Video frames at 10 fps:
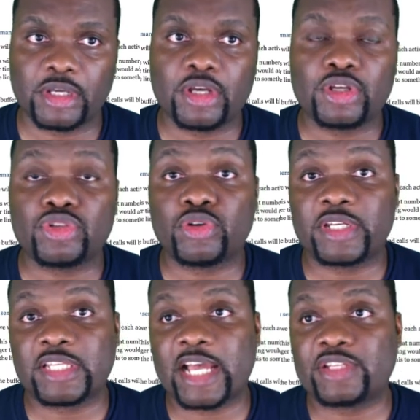So this
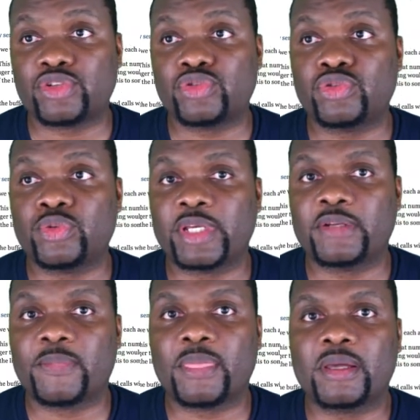has to do with
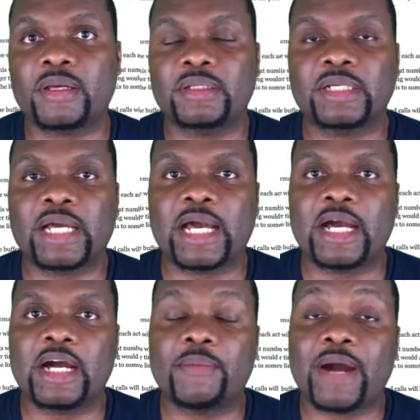
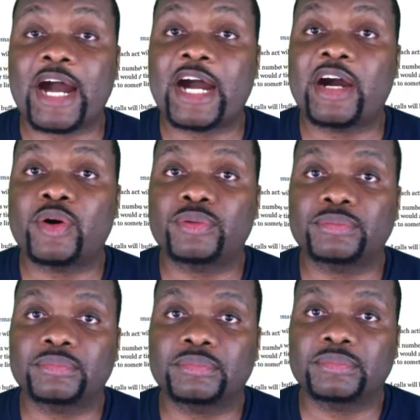how
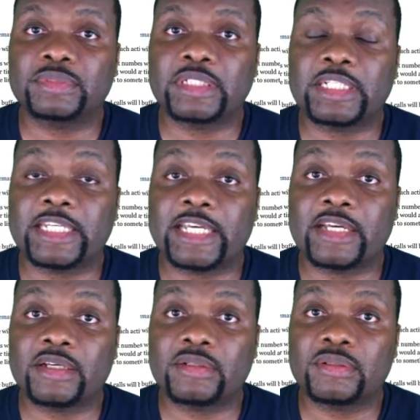the